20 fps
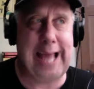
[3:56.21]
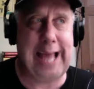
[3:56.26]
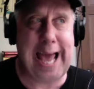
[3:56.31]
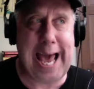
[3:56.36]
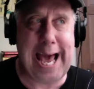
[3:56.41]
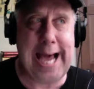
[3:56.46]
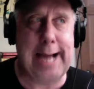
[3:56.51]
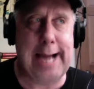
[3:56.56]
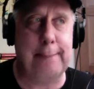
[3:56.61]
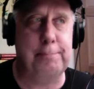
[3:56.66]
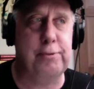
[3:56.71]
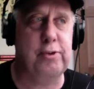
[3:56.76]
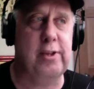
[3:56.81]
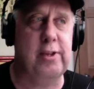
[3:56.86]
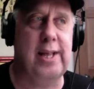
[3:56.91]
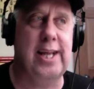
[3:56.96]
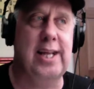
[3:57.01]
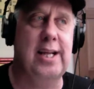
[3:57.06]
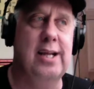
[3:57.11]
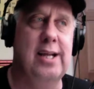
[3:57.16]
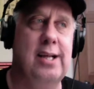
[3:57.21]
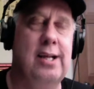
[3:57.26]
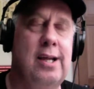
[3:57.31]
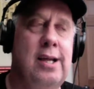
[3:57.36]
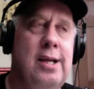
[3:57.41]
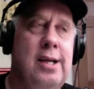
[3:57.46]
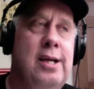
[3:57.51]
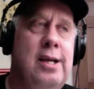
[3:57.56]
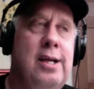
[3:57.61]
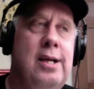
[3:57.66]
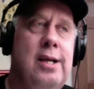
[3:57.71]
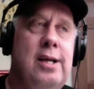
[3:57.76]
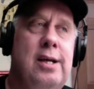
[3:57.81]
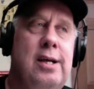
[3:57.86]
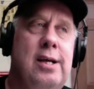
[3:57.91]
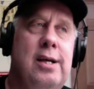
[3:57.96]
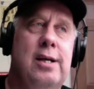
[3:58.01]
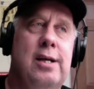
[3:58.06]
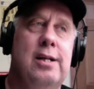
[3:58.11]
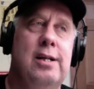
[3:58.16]
apps like
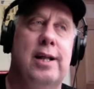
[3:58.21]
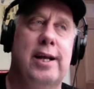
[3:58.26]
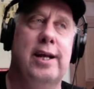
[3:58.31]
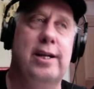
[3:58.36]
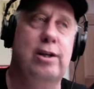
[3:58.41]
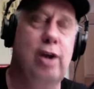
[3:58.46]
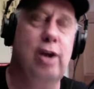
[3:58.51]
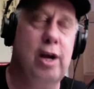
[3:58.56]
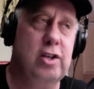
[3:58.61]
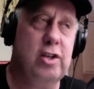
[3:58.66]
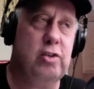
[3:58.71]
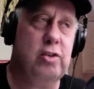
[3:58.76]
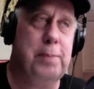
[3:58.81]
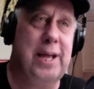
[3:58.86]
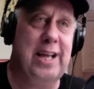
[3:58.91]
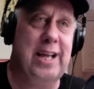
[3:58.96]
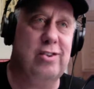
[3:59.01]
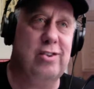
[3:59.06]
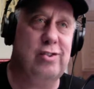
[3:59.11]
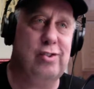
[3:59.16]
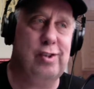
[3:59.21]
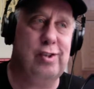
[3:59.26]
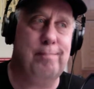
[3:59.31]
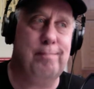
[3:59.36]
Talkspace.